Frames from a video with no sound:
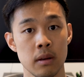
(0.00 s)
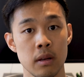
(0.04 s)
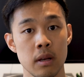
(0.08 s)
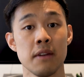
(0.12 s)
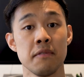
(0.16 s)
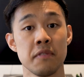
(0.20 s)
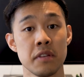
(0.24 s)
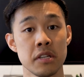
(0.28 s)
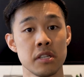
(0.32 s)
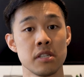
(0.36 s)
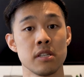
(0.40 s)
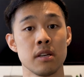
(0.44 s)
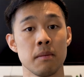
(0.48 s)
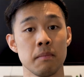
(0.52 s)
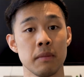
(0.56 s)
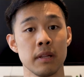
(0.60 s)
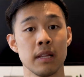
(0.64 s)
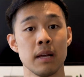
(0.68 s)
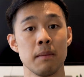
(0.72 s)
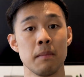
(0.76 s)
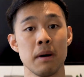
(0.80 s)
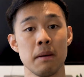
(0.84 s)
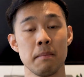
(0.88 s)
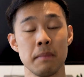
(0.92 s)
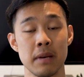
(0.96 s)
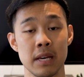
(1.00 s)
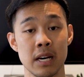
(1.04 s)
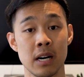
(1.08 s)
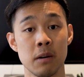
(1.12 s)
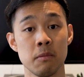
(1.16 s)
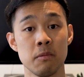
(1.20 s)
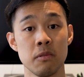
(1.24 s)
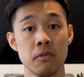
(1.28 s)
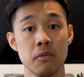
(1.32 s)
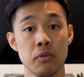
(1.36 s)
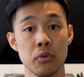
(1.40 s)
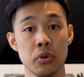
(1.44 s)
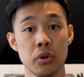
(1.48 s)
If this is something that might be
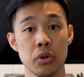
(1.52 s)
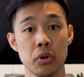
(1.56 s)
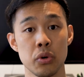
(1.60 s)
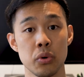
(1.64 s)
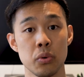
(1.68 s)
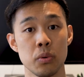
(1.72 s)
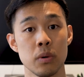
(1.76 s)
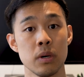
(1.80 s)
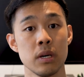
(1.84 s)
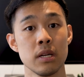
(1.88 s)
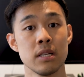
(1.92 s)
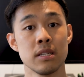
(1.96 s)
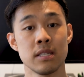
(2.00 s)
helpful for you,